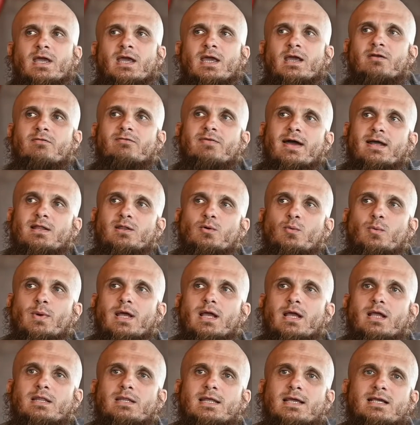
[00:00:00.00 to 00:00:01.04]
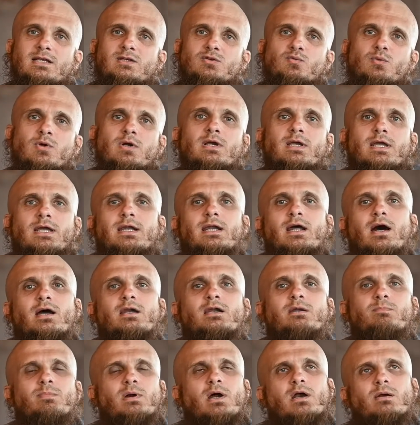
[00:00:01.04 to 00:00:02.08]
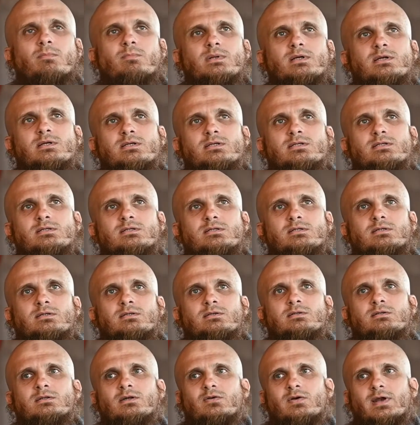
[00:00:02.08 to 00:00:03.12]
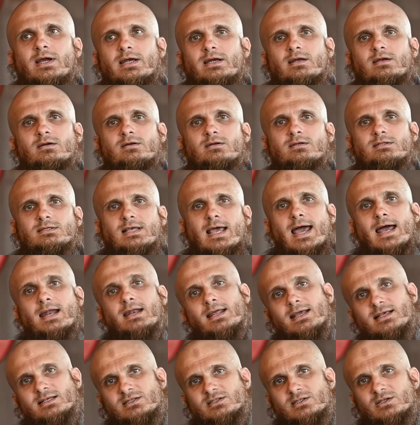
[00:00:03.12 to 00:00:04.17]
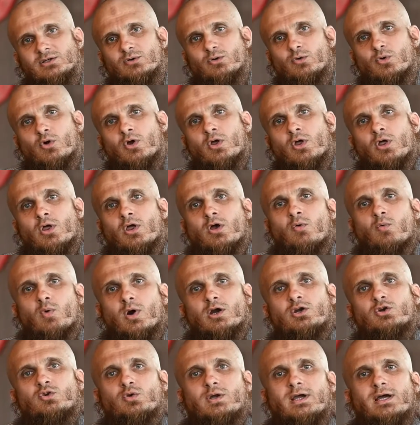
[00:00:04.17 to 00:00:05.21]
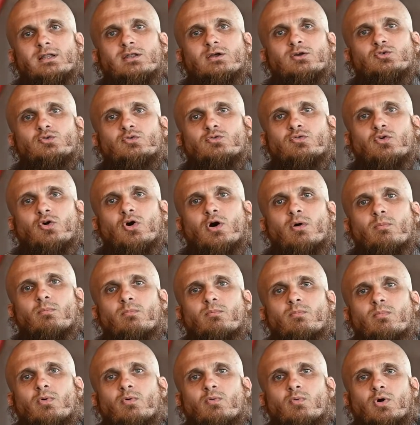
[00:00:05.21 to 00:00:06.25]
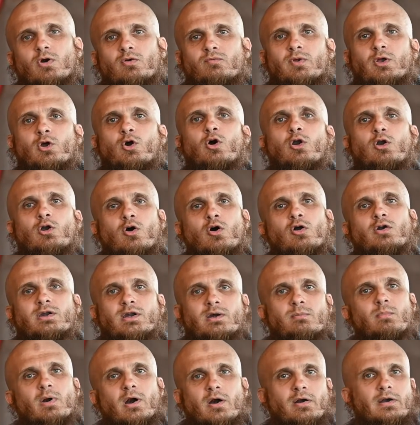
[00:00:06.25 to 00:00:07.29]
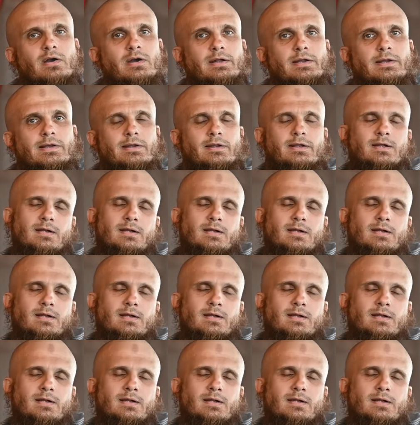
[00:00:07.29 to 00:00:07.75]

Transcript: In fact, the way things work in our department is the writers and SEO work together to form what we call content marketing.